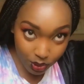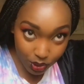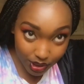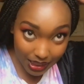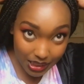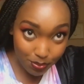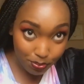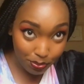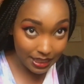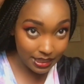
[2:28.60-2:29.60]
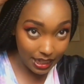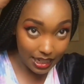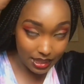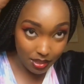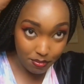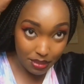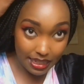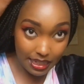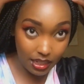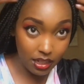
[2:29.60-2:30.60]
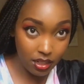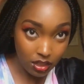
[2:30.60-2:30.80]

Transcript: just part at the middle